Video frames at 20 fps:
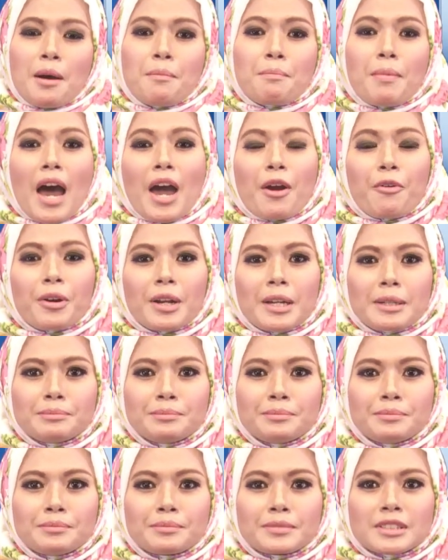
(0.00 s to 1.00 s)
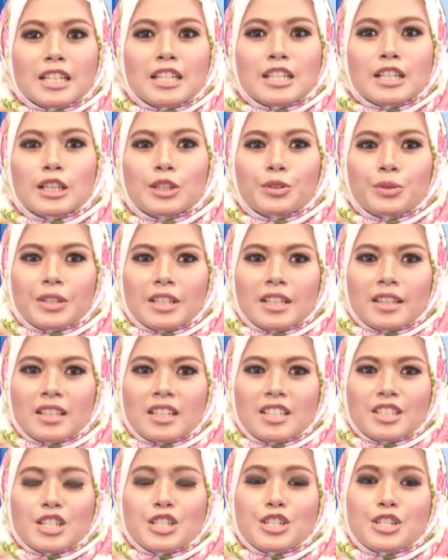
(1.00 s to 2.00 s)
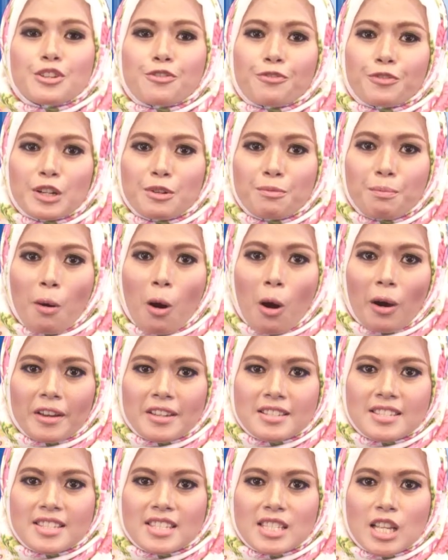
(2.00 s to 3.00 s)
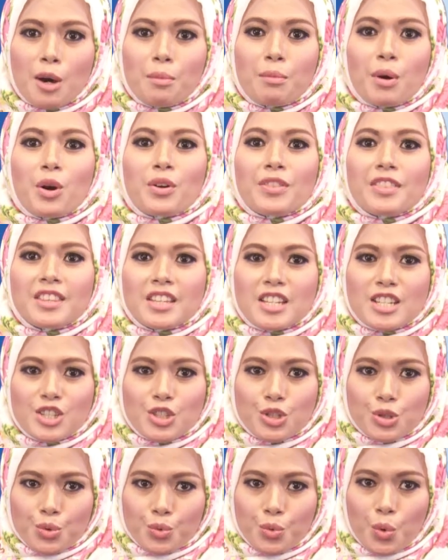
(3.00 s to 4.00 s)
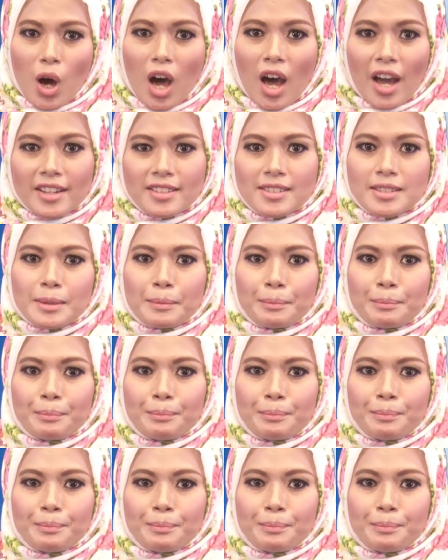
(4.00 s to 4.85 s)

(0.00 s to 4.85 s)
Byram concluded the different points among these two items.